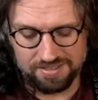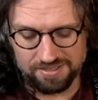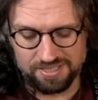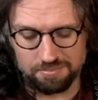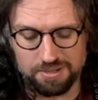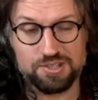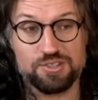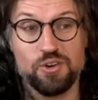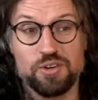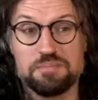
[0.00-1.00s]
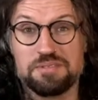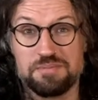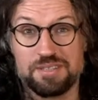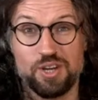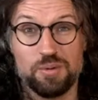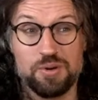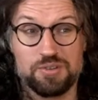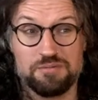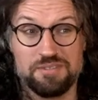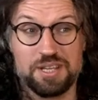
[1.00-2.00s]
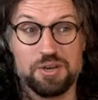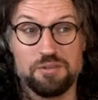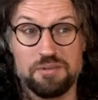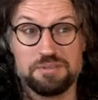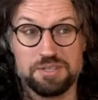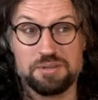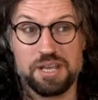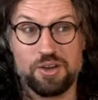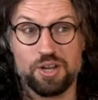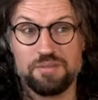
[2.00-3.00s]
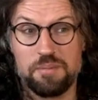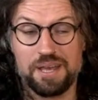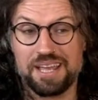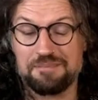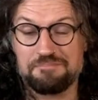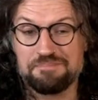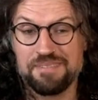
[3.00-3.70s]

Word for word: until somebody showed him some slow motion video of him doing economy picking.